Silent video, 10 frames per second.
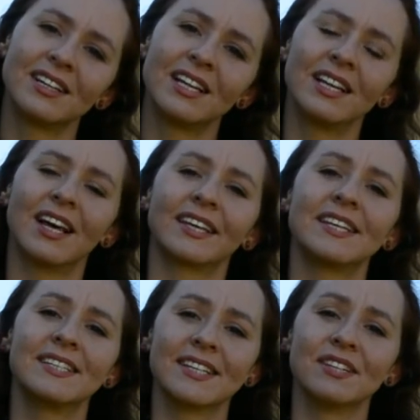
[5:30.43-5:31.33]
like he
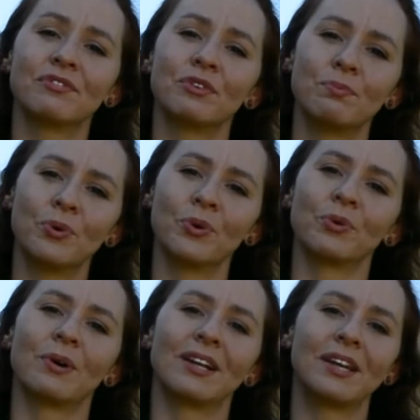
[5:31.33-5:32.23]
did for Paul
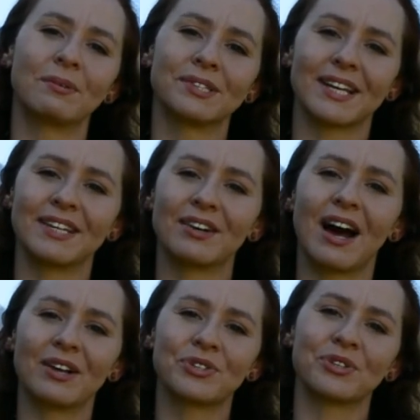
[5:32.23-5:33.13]
while he was under
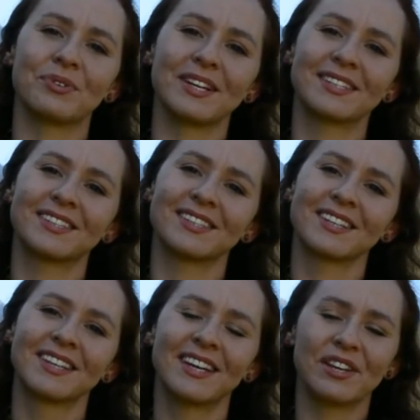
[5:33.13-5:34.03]
house arrest
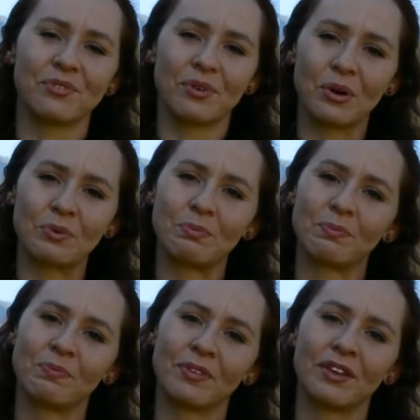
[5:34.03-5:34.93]
in Rome
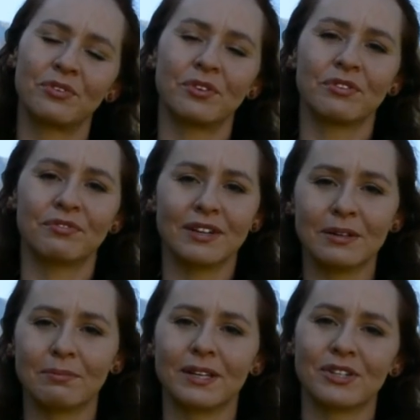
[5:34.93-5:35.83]
through the
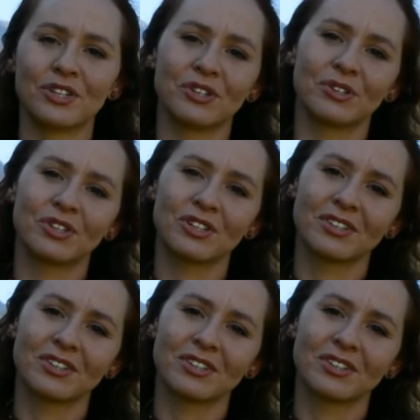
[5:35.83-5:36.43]
Philippian church.